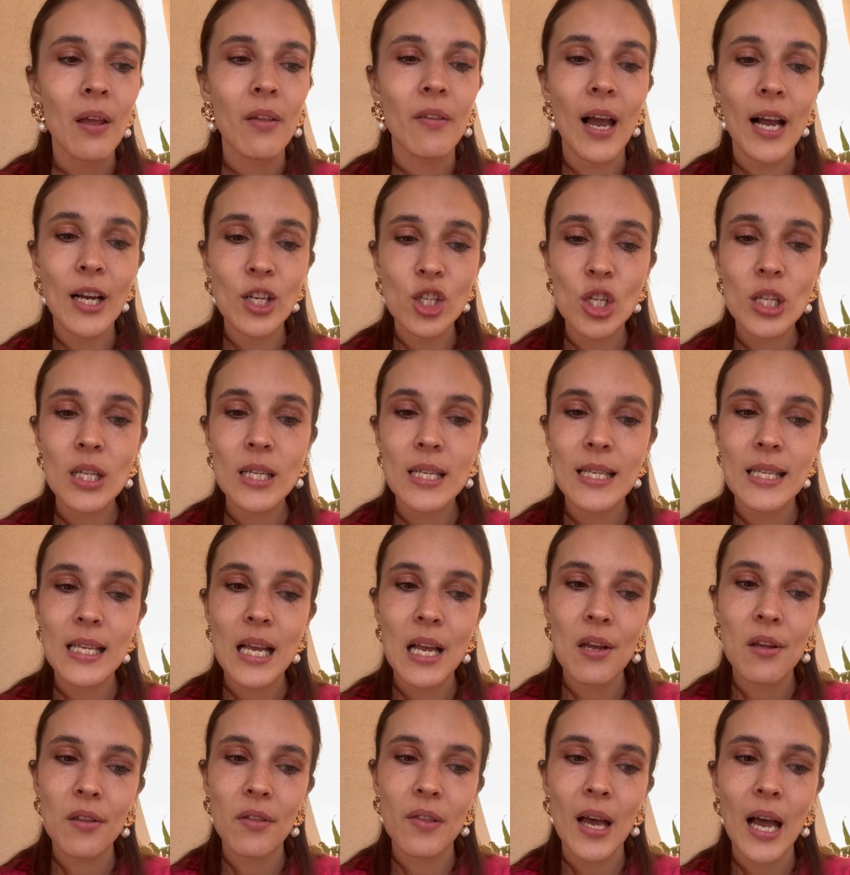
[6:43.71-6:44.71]
They actually
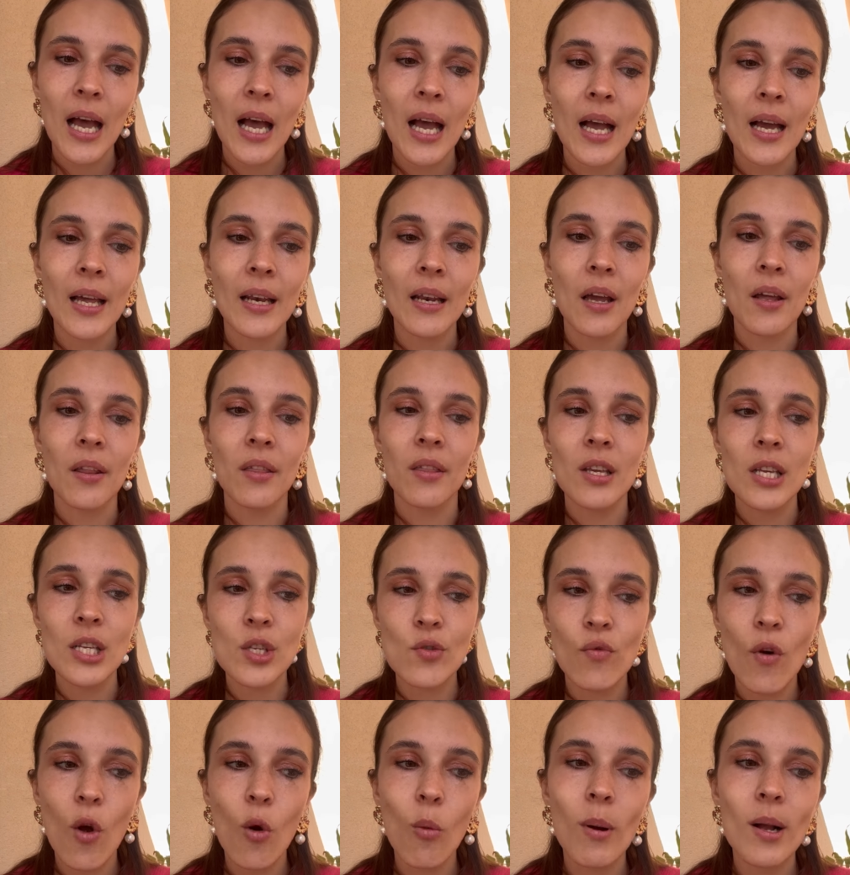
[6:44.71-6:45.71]
say that
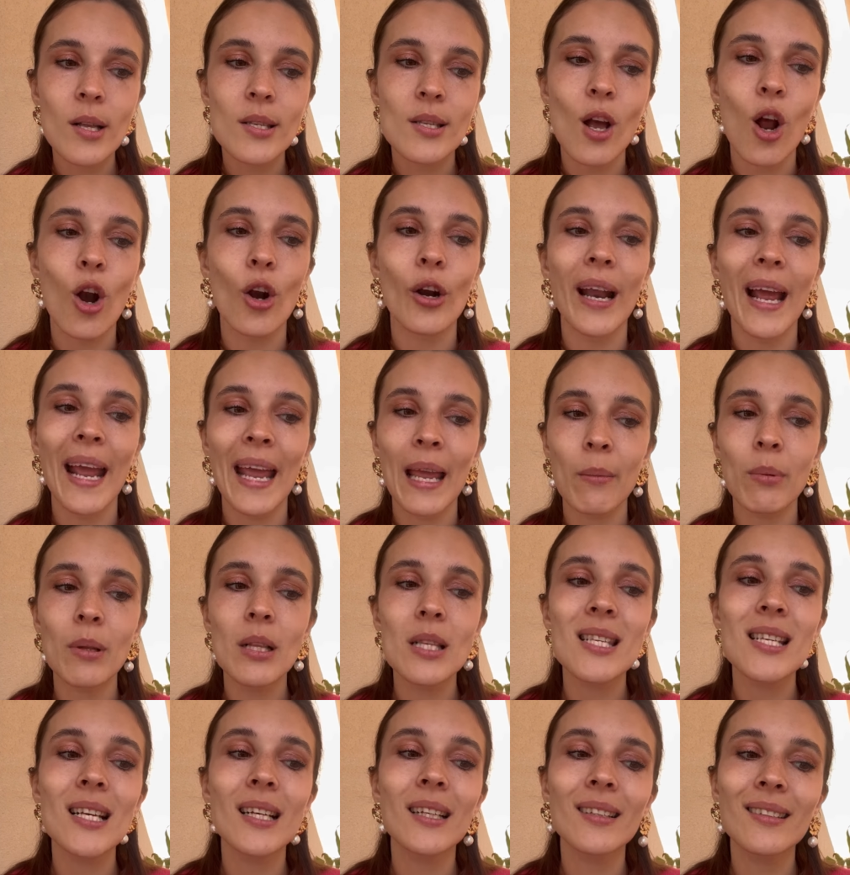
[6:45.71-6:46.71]
these robots are
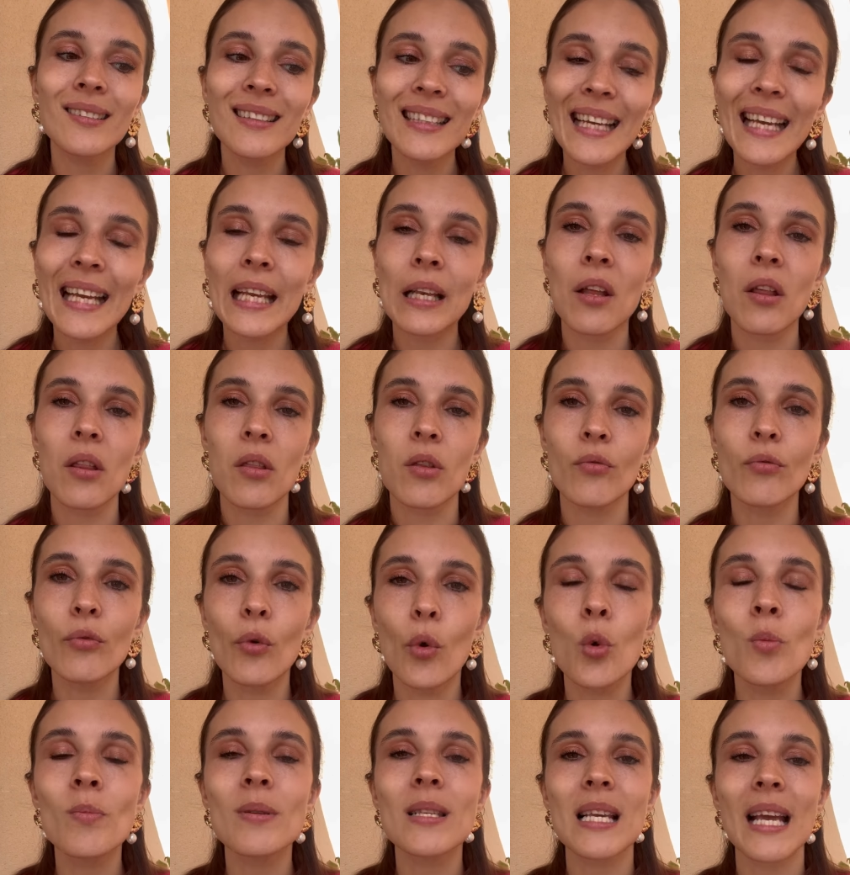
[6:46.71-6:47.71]
able to clean the
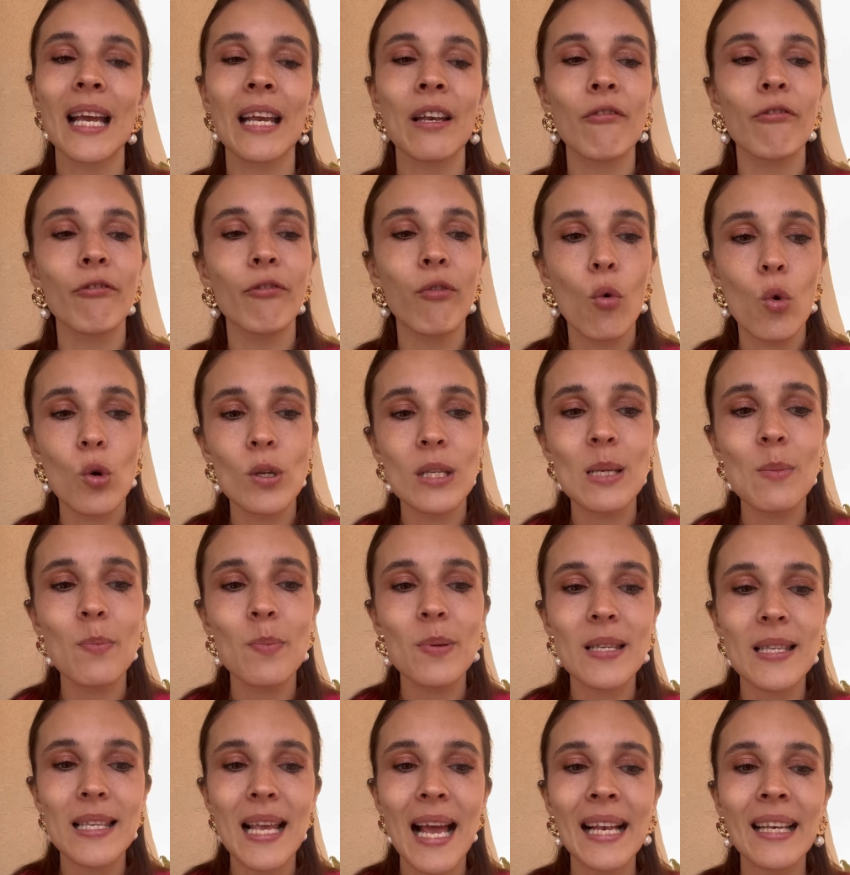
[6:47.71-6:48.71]
rooms in
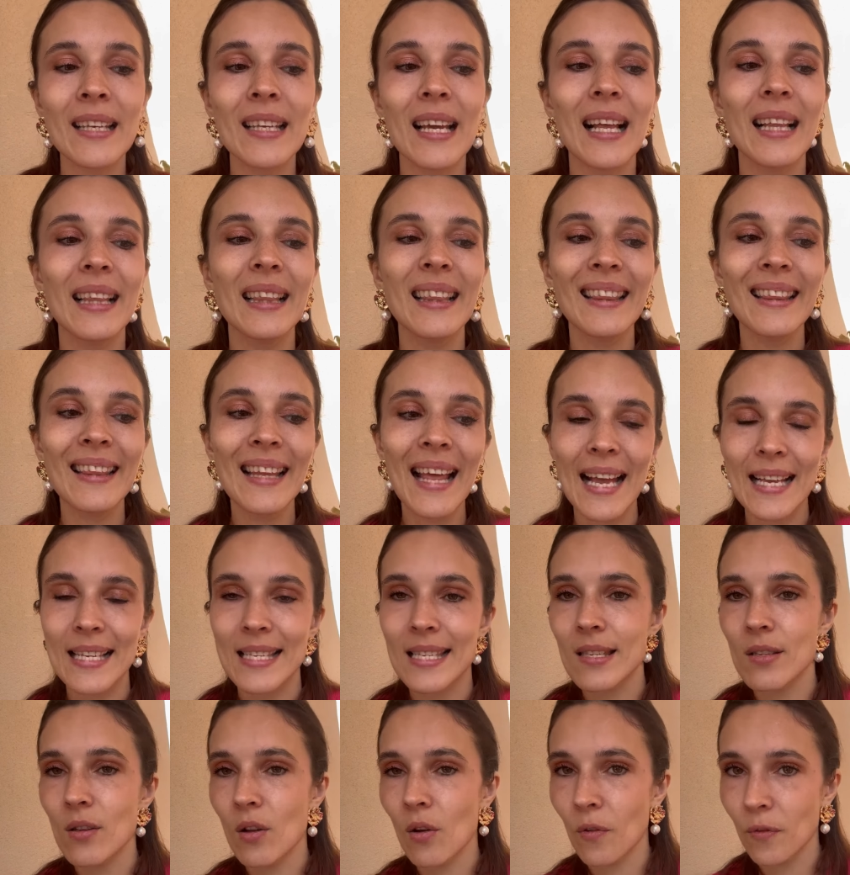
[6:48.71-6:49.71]
40%
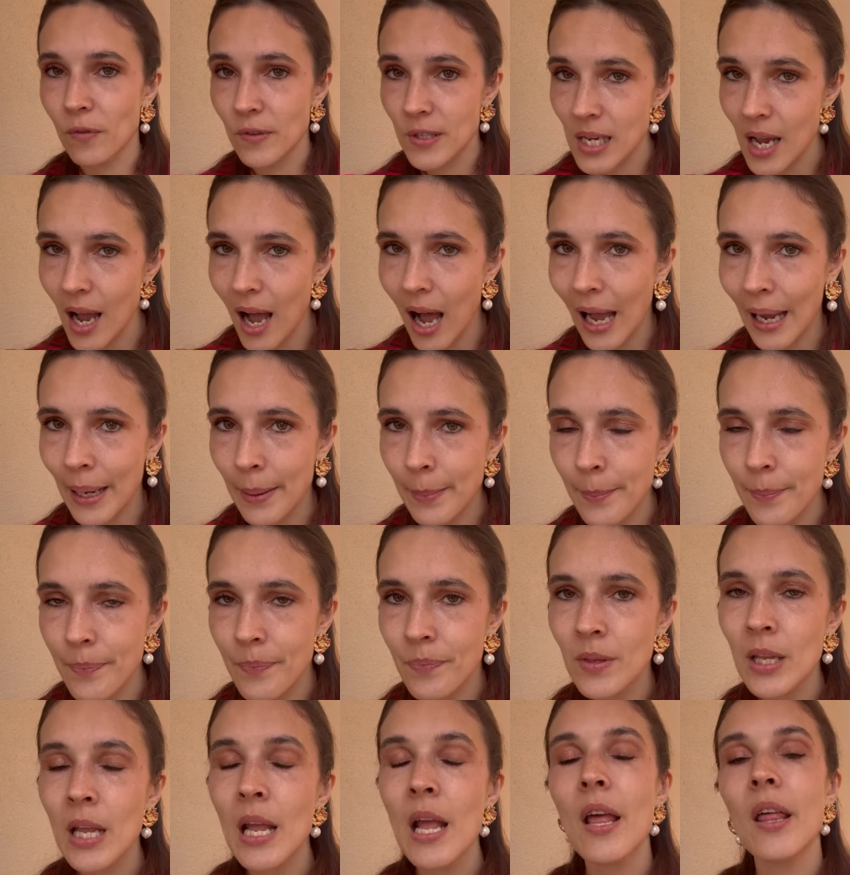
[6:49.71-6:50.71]
less of time
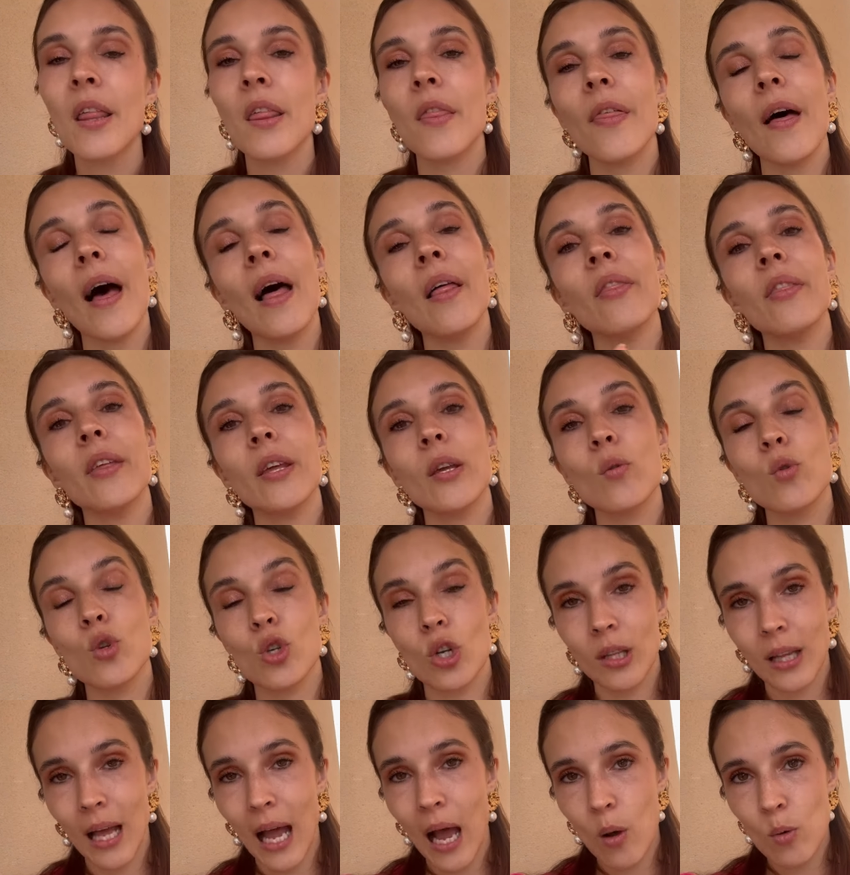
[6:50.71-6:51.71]
than the
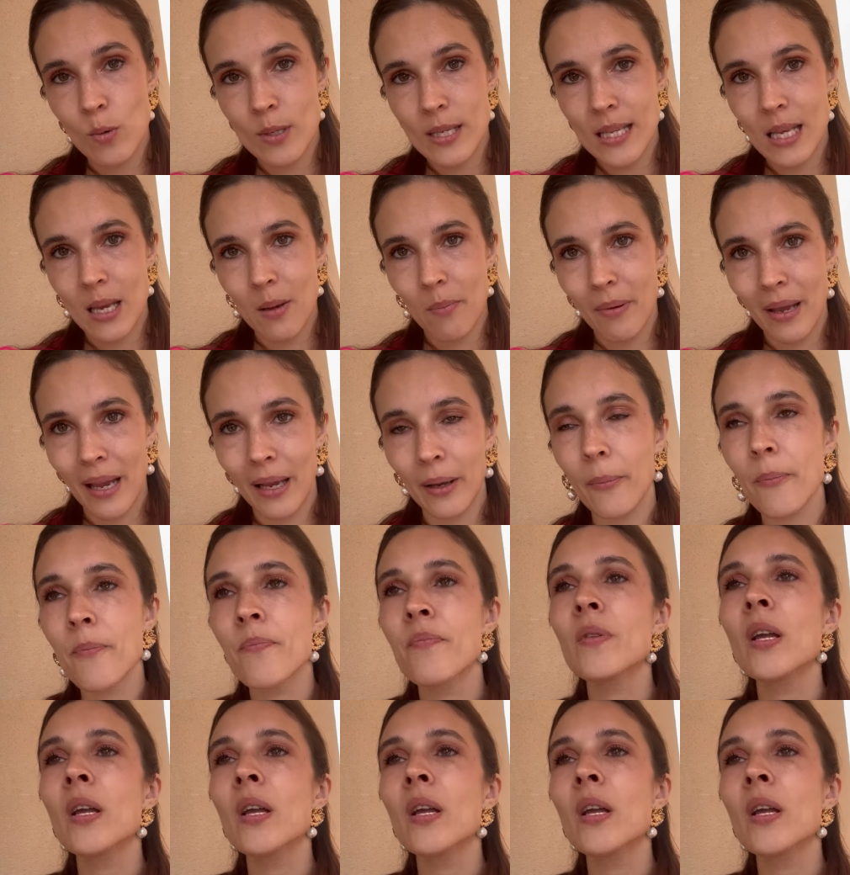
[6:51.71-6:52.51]
usual housekeeping.